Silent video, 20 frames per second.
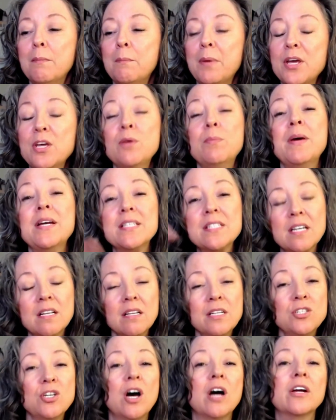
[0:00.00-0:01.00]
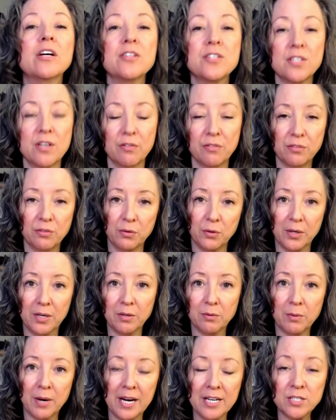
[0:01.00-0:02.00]
But you basically talk yourself through
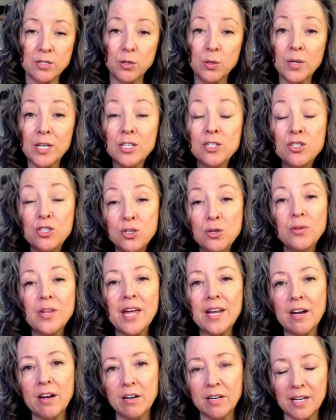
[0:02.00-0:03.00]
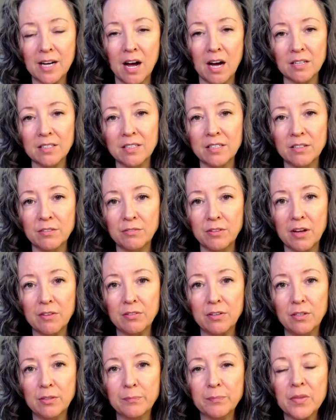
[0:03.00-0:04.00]
it, right? So you can do that on a cognitive
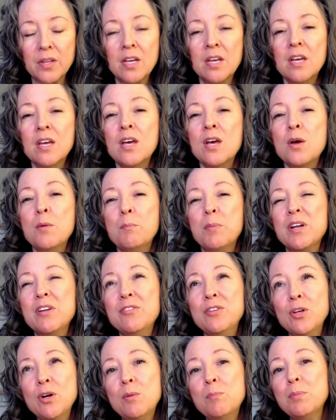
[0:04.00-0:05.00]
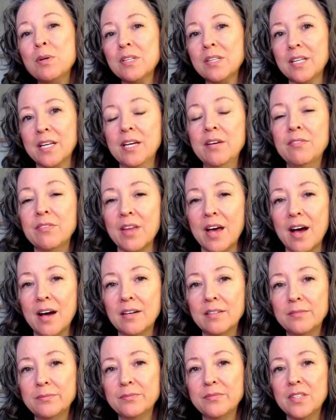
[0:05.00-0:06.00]
level. But if you don't believe
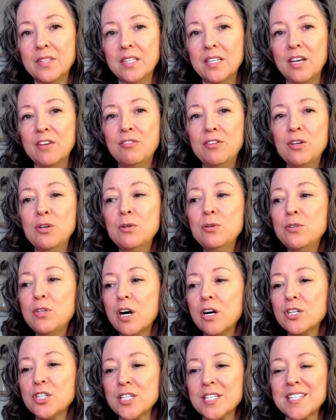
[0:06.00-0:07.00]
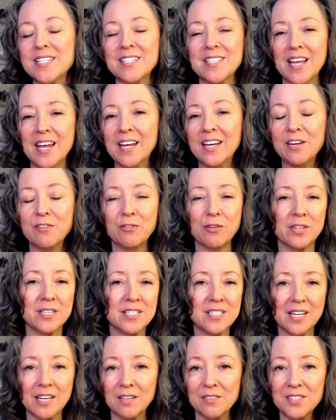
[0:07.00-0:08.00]
that, if you are just saying it for the
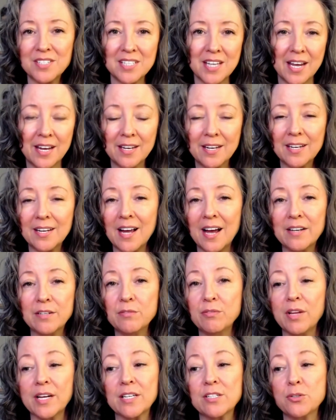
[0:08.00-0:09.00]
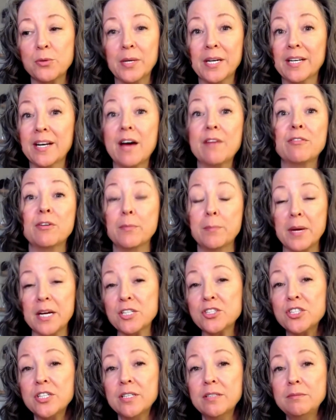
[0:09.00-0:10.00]
sake of saying it, kind of like doing an
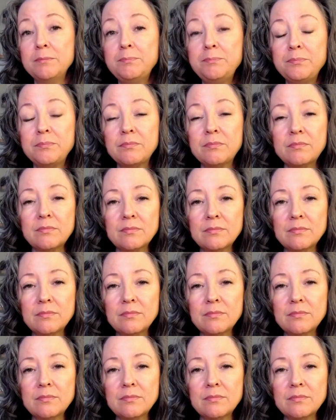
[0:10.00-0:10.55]
affirmation,